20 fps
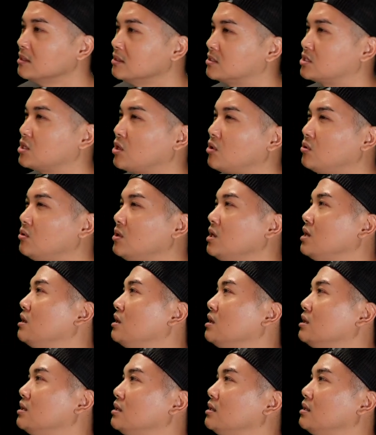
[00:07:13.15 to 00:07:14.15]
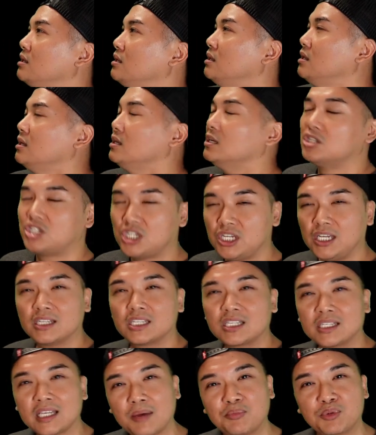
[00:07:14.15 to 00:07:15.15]
So she
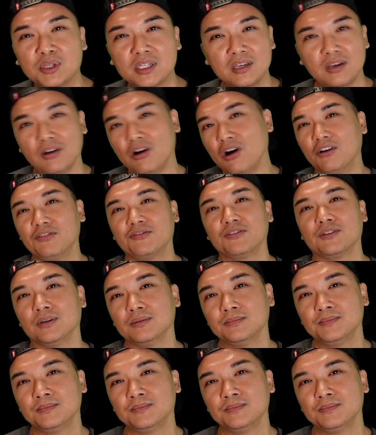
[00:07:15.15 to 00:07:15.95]
accepts the offer.